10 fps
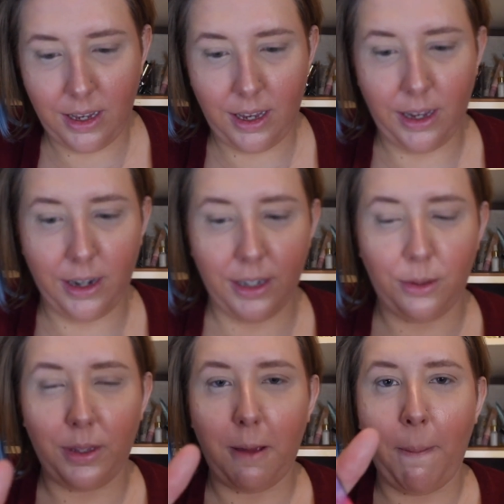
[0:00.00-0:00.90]
Here is
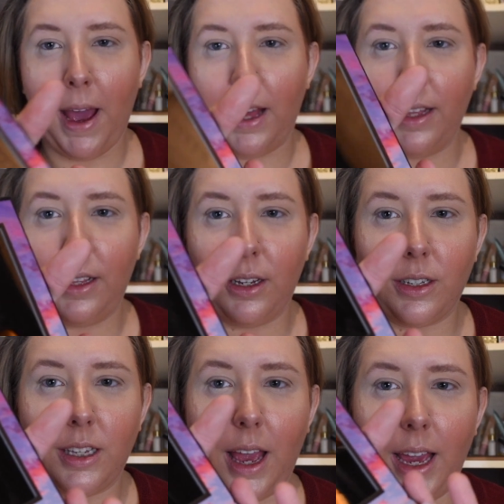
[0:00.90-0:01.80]
what the palette
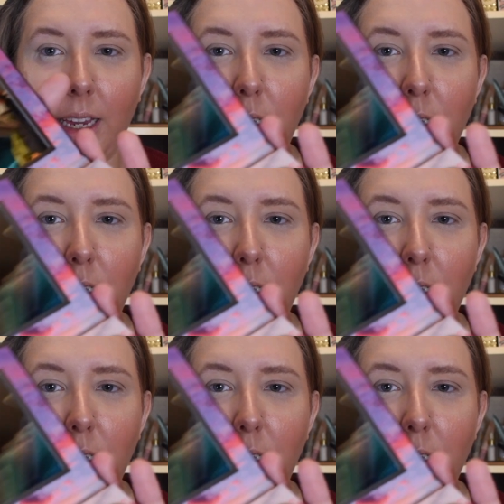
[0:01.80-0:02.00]
looks like.